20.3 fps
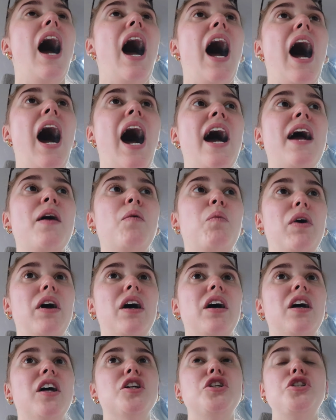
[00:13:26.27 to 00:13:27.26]
I
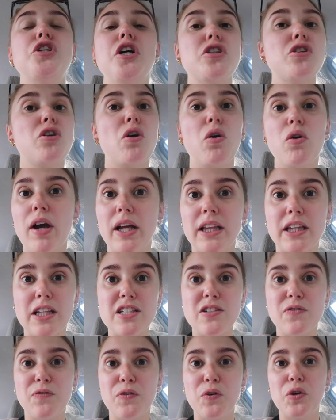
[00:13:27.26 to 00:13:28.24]
will just go get
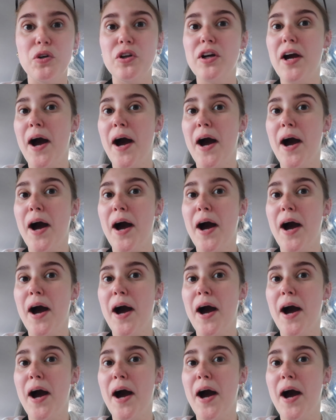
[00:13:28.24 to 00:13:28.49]
this food,